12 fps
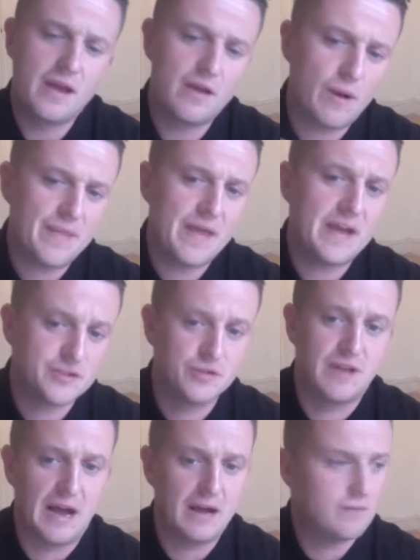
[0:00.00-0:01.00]
Now, when they
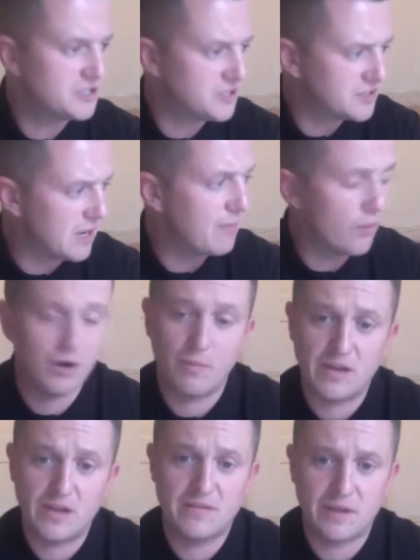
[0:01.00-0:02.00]
do that, which at some point
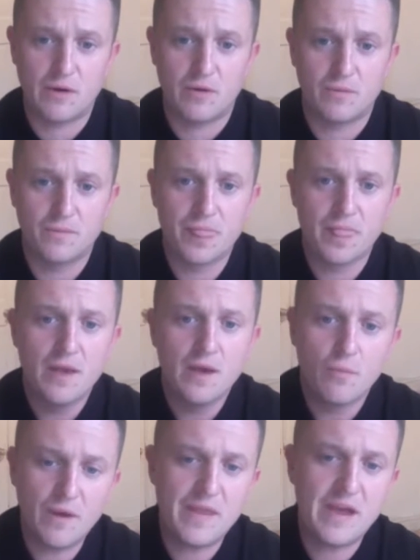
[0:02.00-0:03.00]
I believe they will,
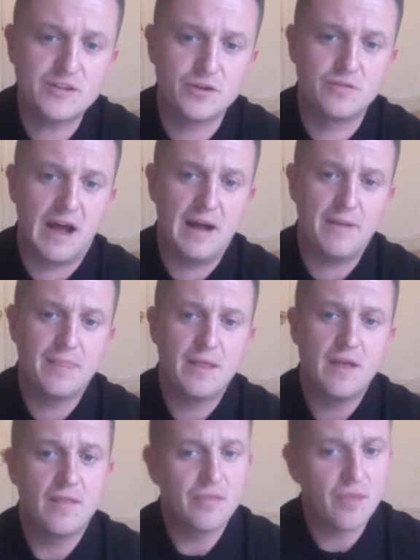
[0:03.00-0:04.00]
when they do that,
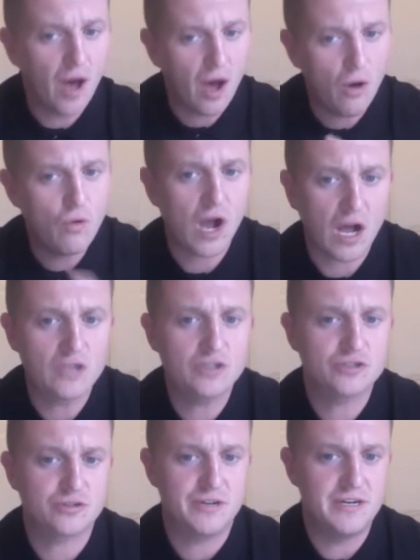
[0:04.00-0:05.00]
the whole
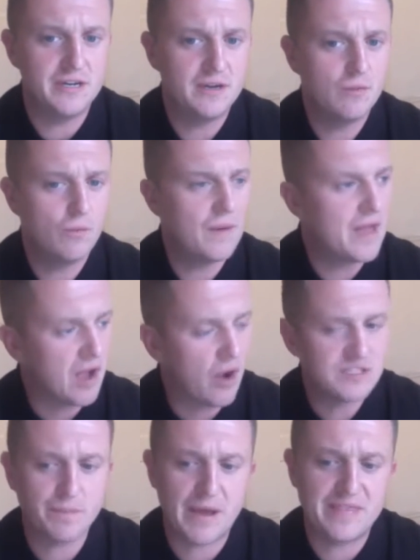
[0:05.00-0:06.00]
country, when they're
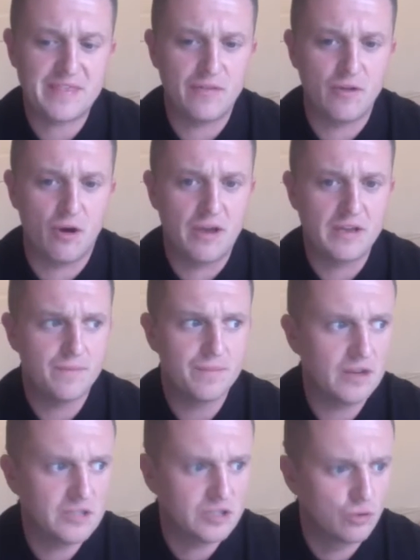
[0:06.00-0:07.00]
going to bed that night,
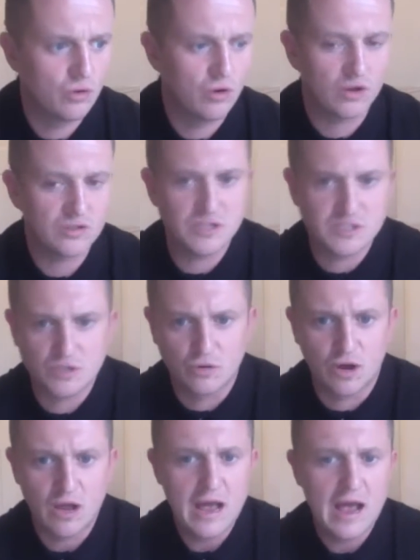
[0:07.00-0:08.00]
it's a door locked. It's a
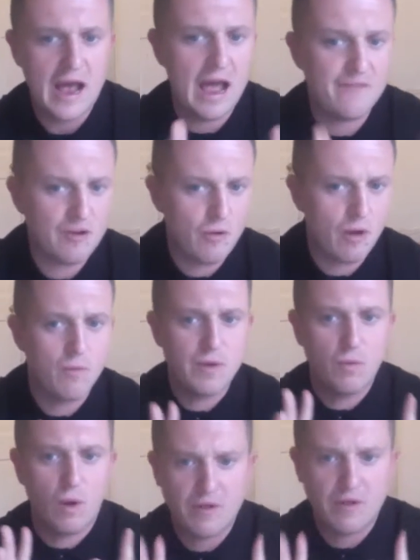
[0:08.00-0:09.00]
door locked. Everyone will
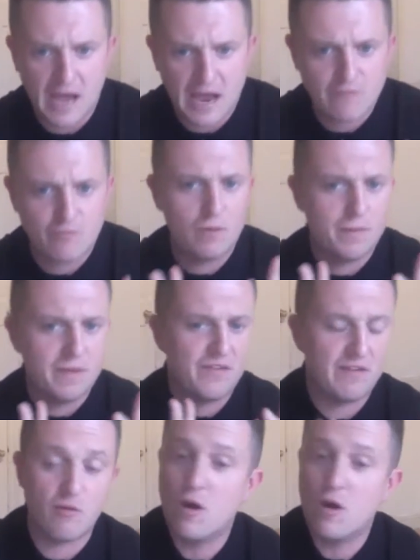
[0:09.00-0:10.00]
be worried. Everyone will be
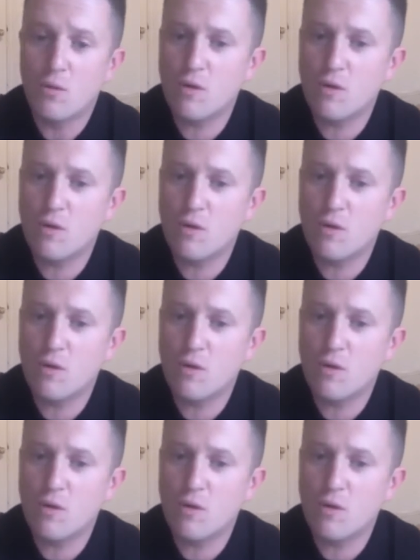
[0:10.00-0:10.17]
fearful.